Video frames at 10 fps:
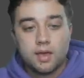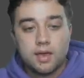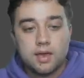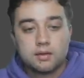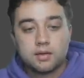
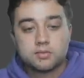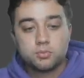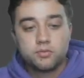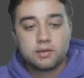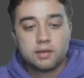And let's
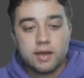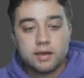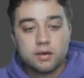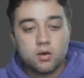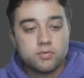move the
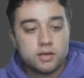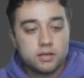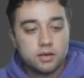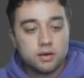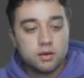lighting over
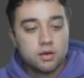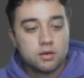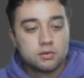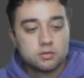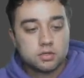here
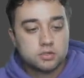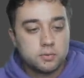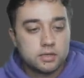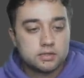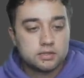just so
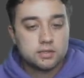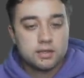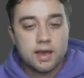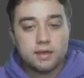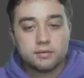we can see
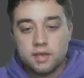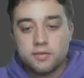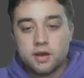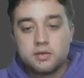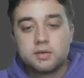that.
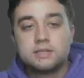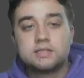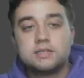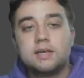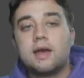And there you can
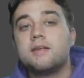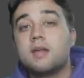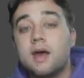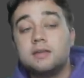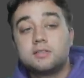see a
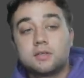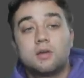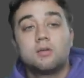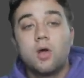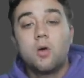nice
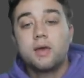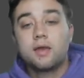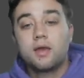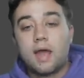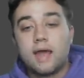
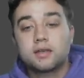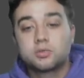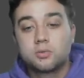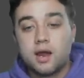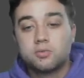glowing
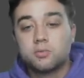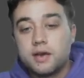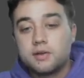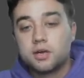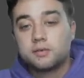X-ray
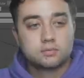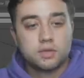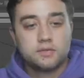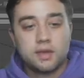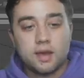render.
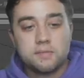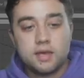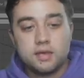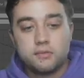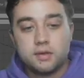I think I
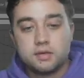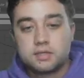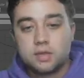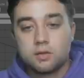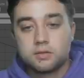may even
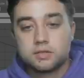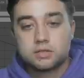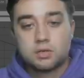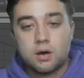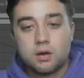tilt the
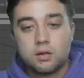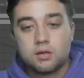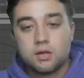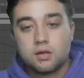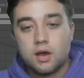
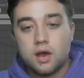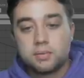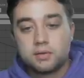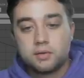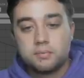skull
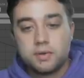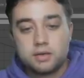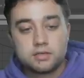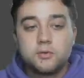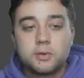up a little
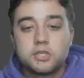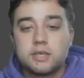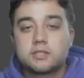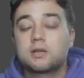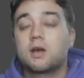bit. If you want to
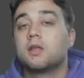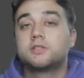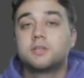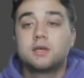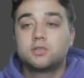change the
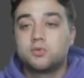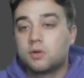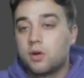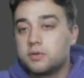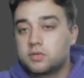colors of this, you
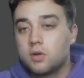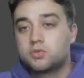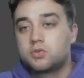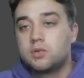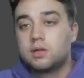could always
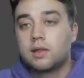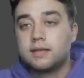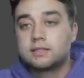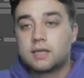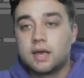go to the
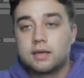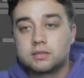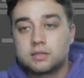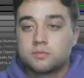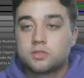light
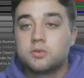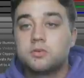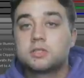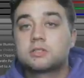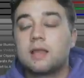settings. So
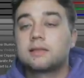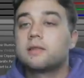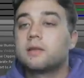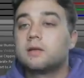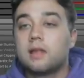you just select
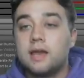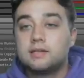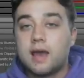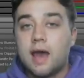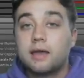the little
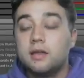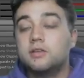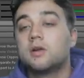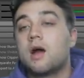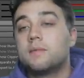light tag in
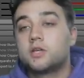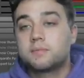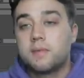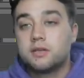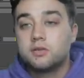your
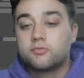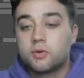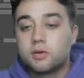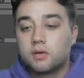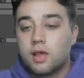object menu
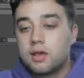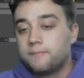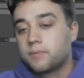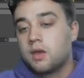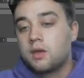for your
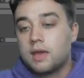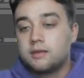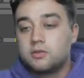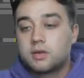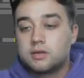light,
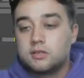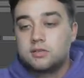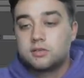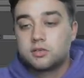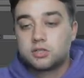and you can
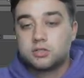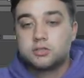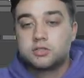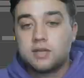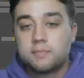either just
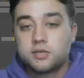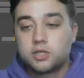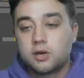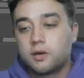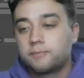use
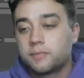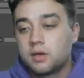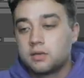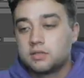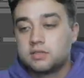temperature,
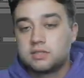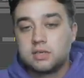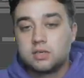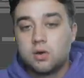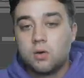you
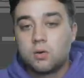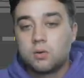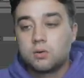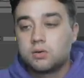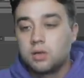see
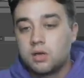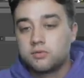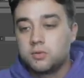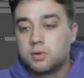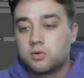cold.
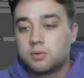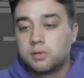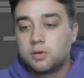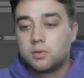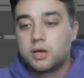If you want more
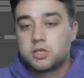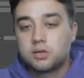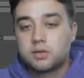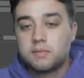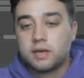bluish,
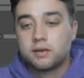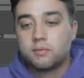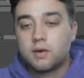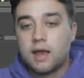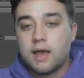you can make it
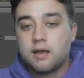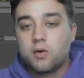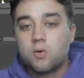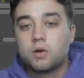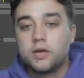red,
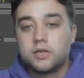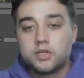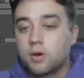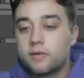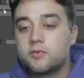orange,
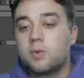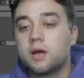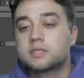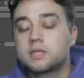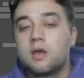or if you
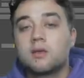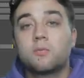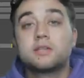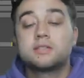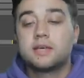want
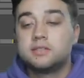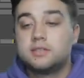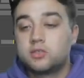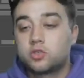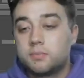where it says
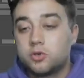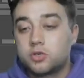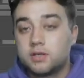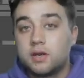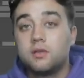
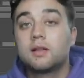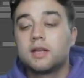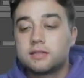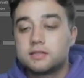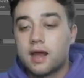distribution here, you can
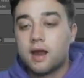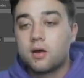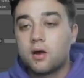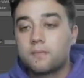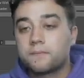click this
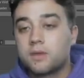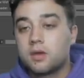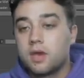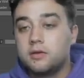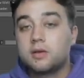arrow
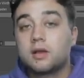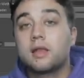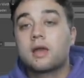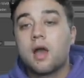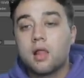and you can
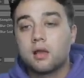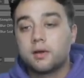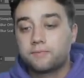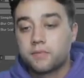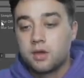click
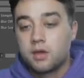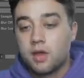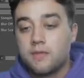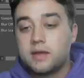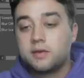color.
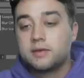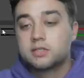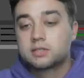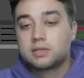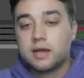And then you can
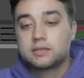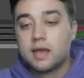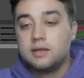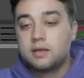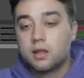just select
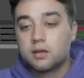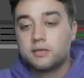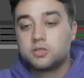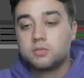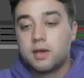any color
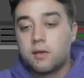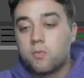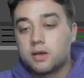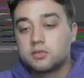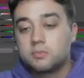that you may
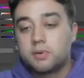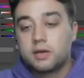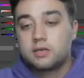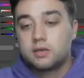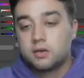want to
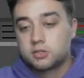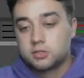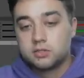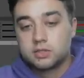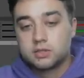put in here
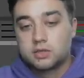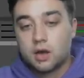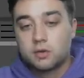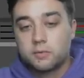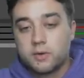just using this
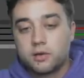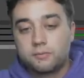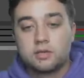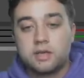color wheel.